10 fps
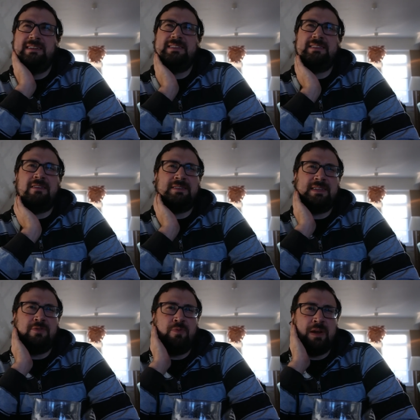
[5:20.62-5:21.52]

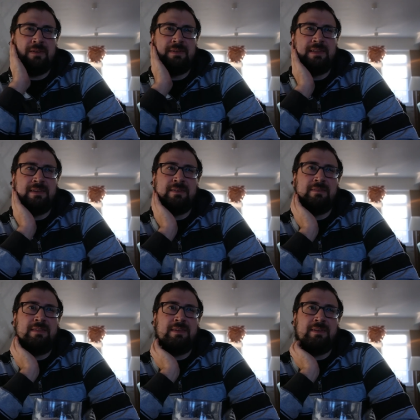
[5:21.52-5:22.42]
starts at a weird
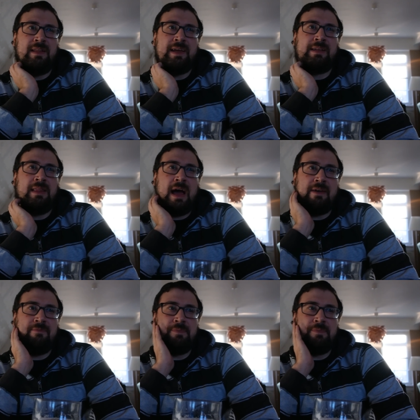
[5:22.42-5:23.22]
the the like live